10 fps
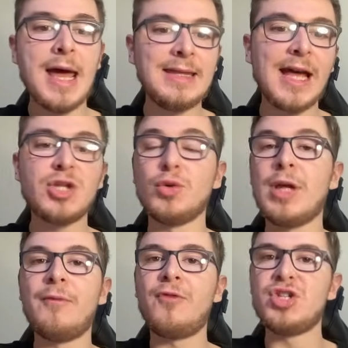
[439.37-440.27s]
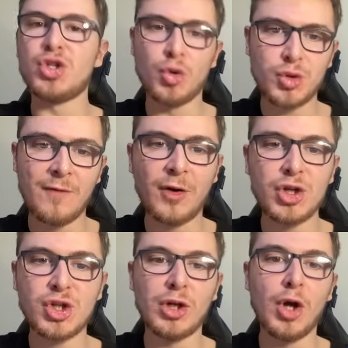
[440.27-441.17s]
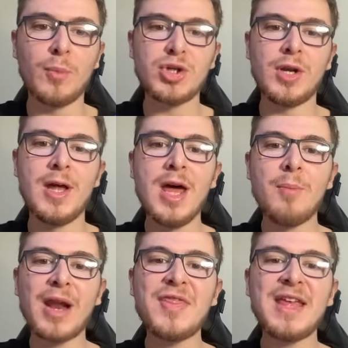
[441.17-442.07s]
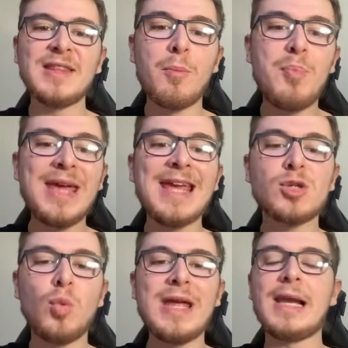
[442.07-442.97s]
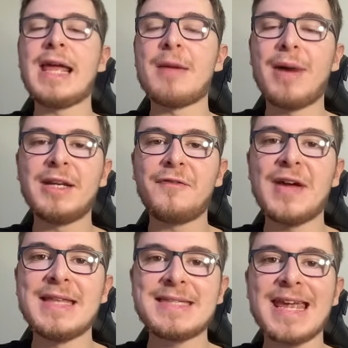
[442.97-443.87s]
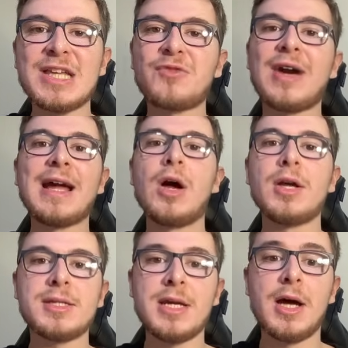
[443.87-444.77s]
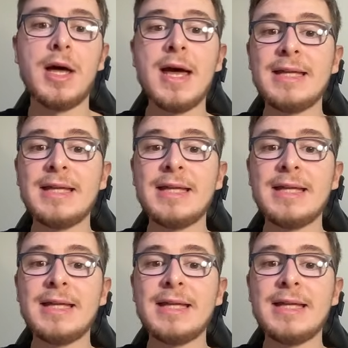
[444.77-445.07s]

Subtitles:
Denzel Dumfries is also a very solid option, but I think the biggest weak link in my defence is Fran Garcia.